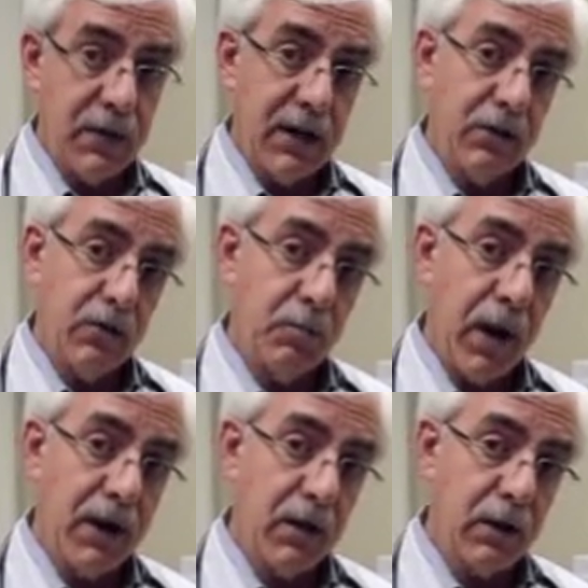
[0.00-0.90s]
not to
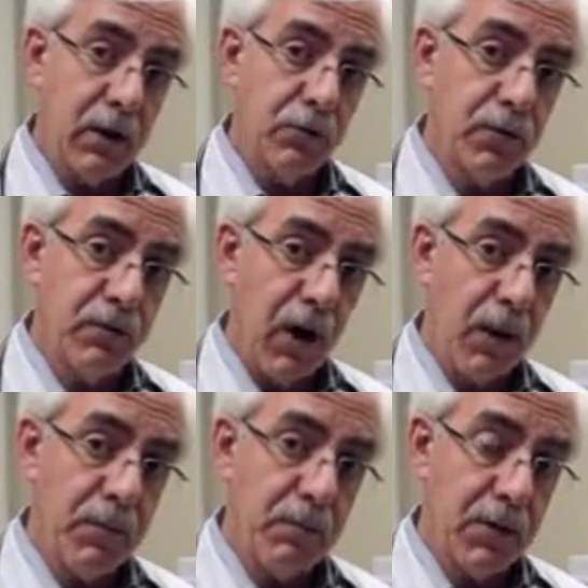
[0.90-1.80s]
spray it in a closed
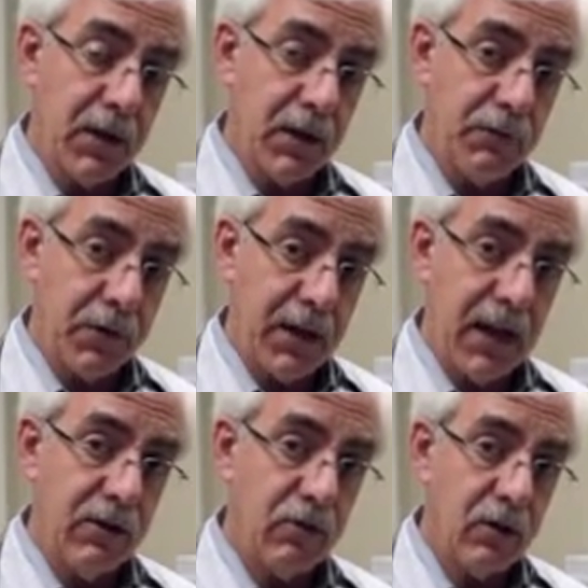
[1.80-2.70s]
environment, particularly for
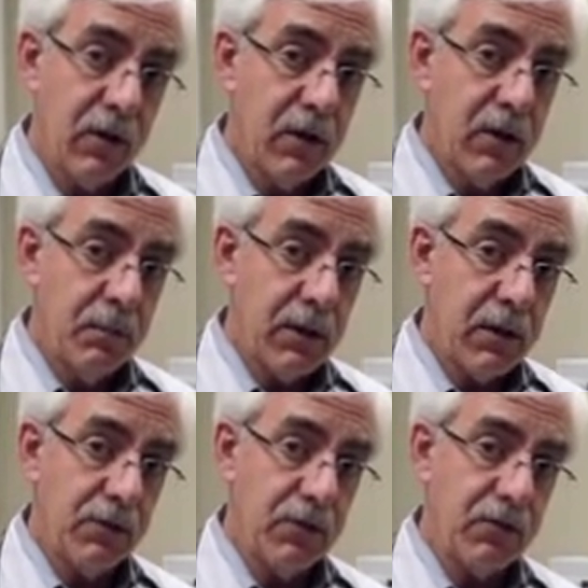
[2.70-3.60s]
cats,
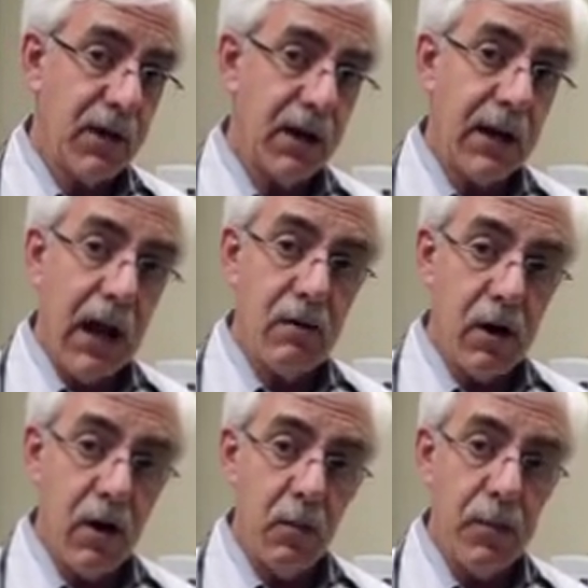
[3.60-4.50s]
because it's got
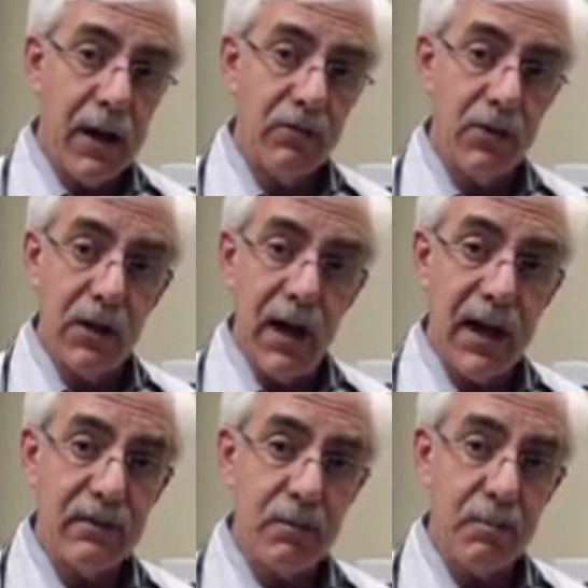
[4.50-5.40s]
alcohol based in a
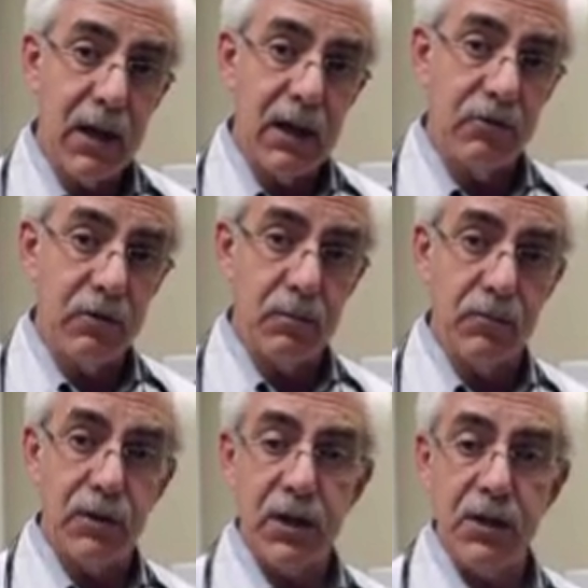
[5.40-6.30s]
lot of them and some
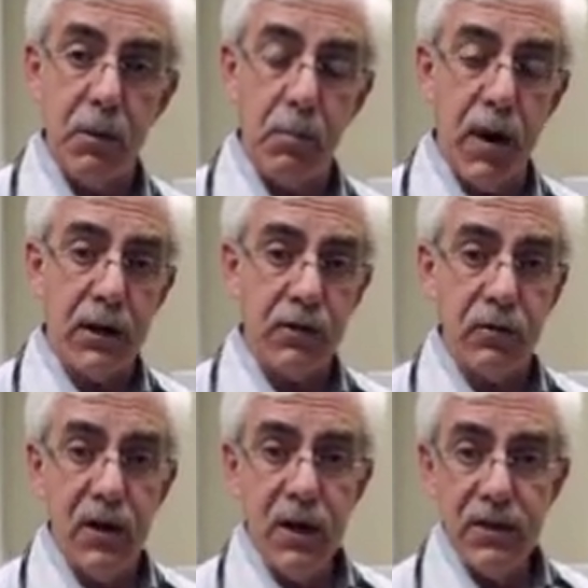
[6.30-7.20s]
secondary
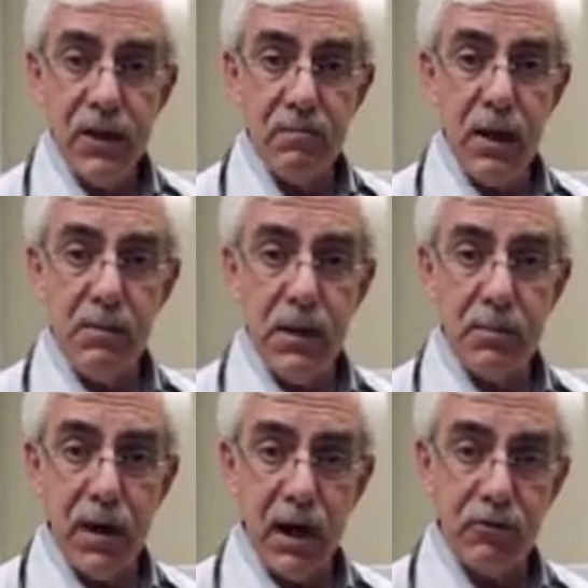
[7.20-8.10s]
products that may be
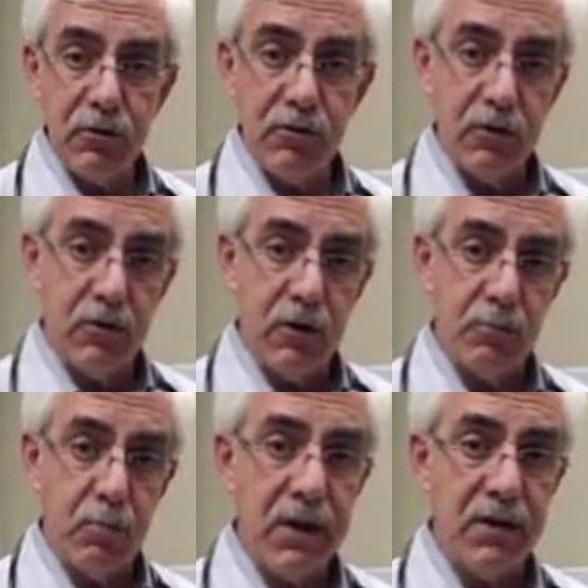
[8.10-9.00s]
obnoxious and cause
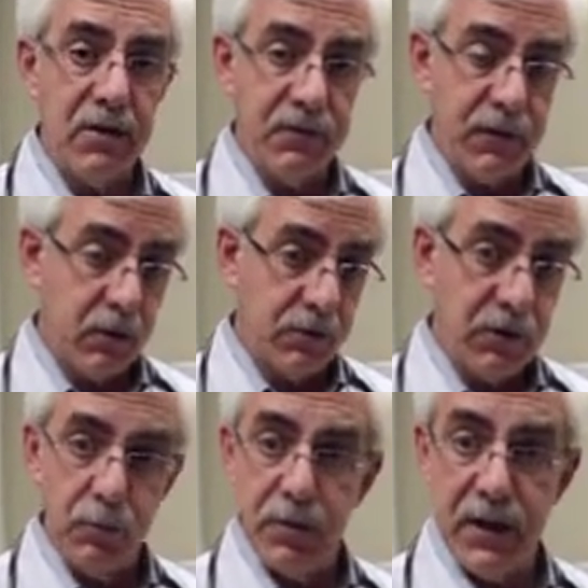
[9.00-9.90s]
breathing
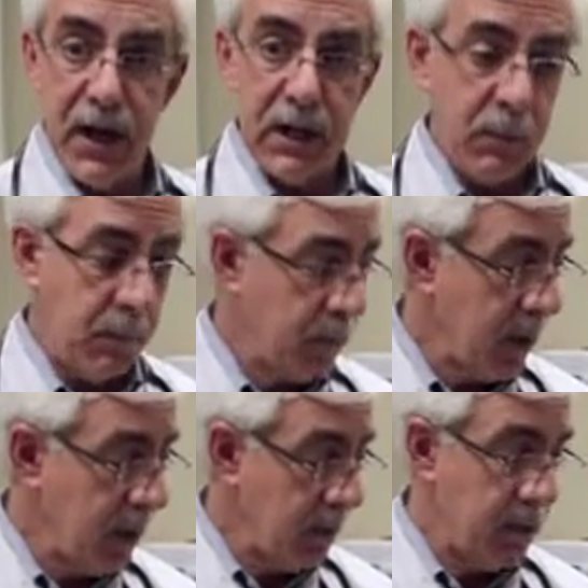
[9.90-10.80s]
difficulties with the animal,
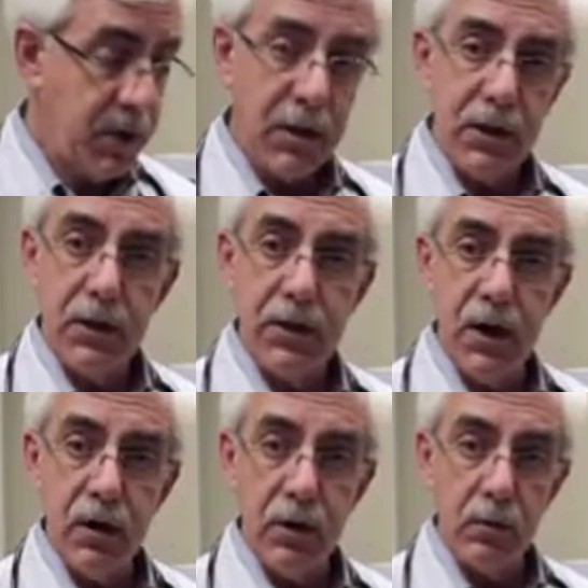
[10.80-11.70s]
particularly
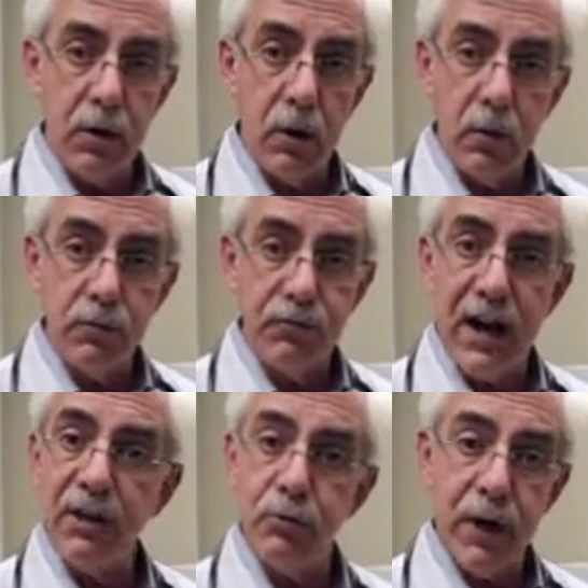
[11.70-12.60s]
young or old, fragile